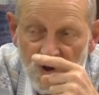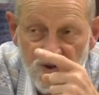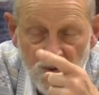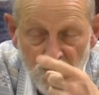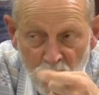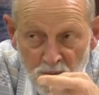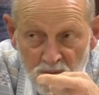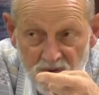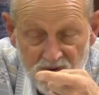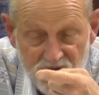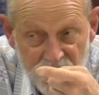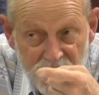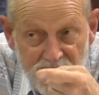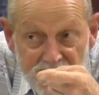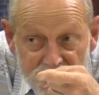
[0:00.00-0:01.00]
At the moment
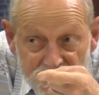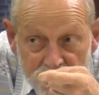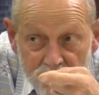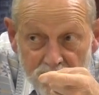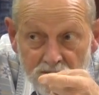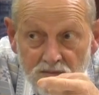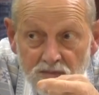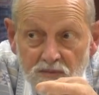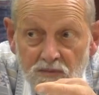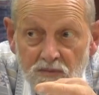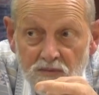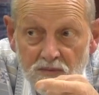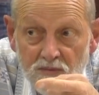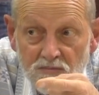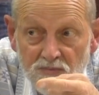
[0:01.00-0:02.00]
there's heat,
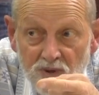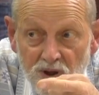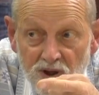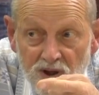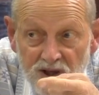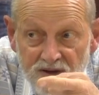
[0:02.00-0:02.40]
but